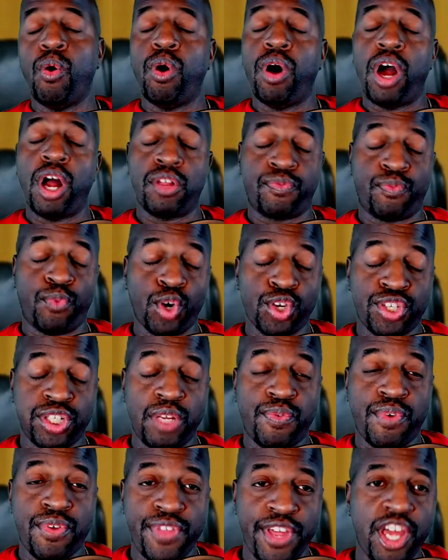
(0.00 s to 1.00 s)
Unfortunately
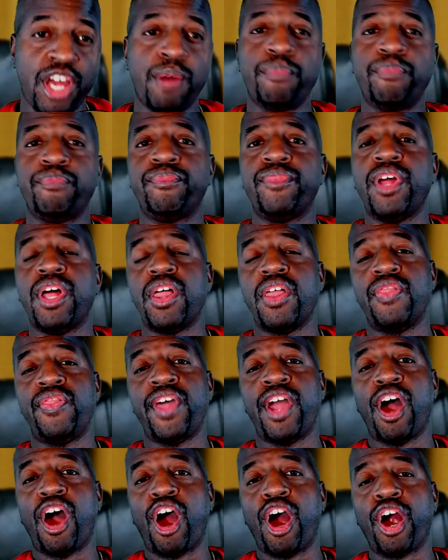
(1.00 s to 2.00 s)
for them,
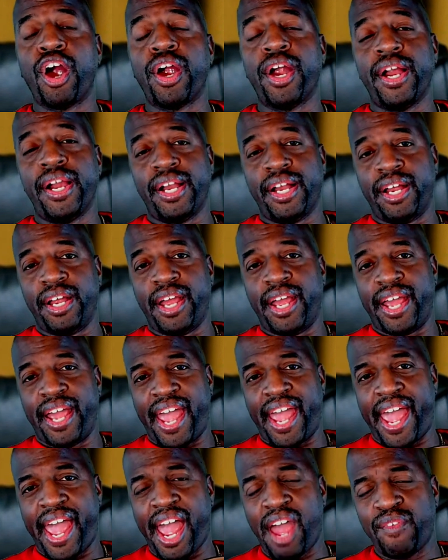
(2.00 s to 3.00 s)
they are
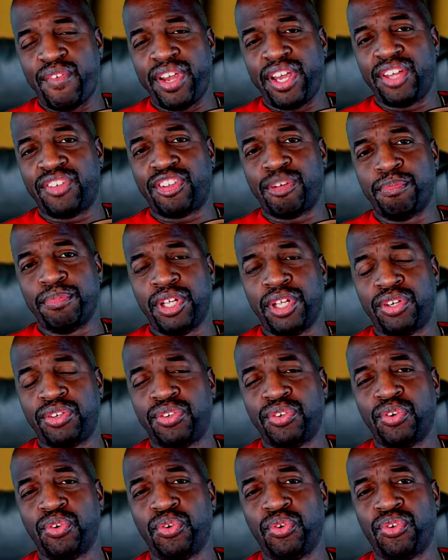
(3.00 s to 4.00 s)
having some
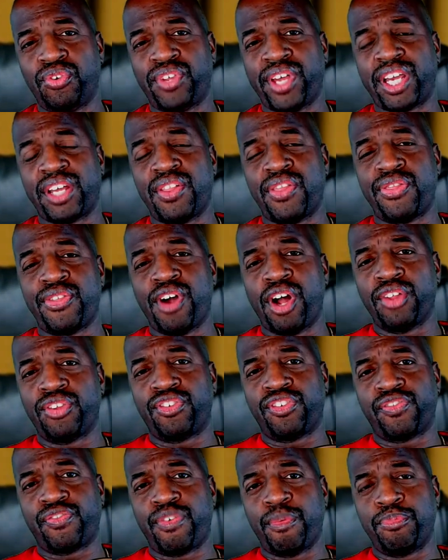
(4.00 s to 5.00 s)
little second thoughts
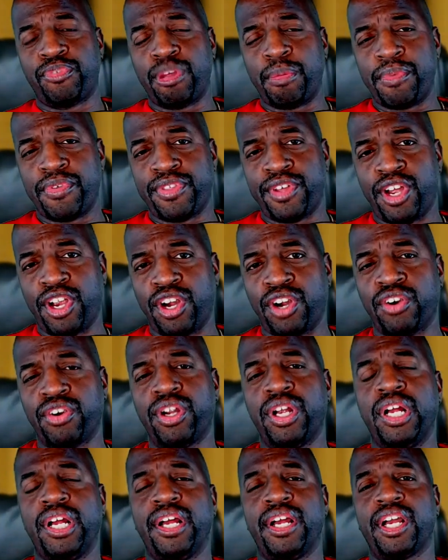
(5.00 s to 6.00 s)
from some of their
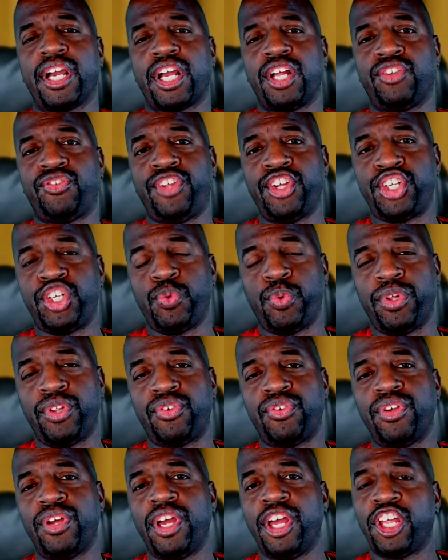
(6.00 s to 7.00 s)

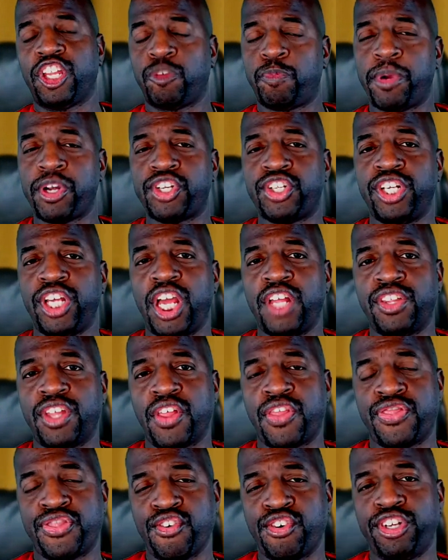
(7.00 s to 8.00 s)
constituents, especially in the
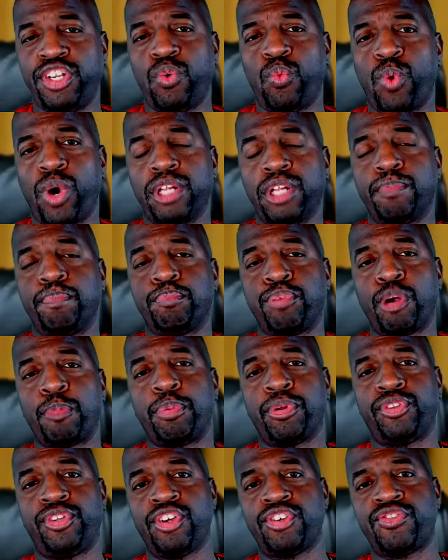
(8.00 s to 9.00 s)
31 purple
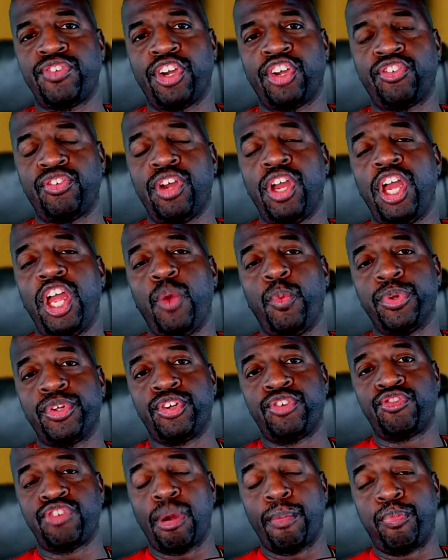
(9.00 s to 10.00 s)
districts in
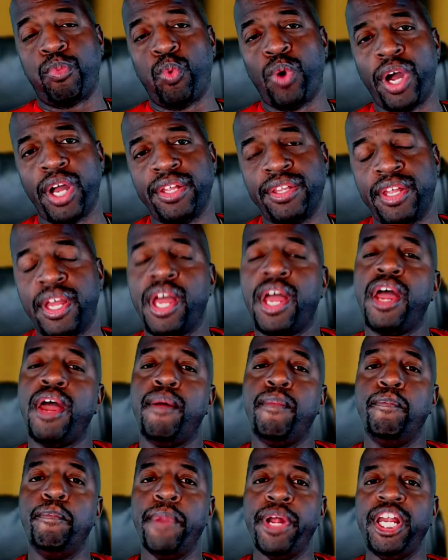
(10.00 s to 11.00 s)
which Trump won,
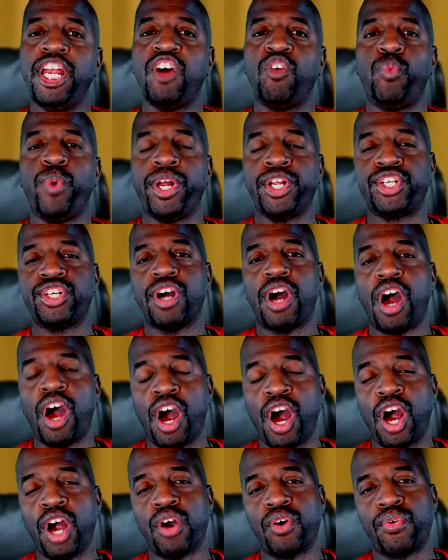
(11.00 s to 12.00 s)
many of which
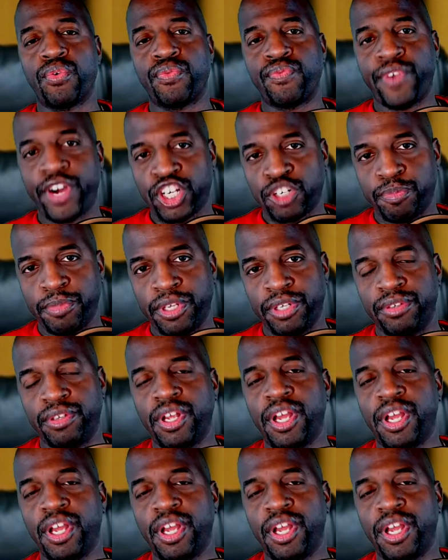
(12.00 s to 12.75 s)
are freshmen.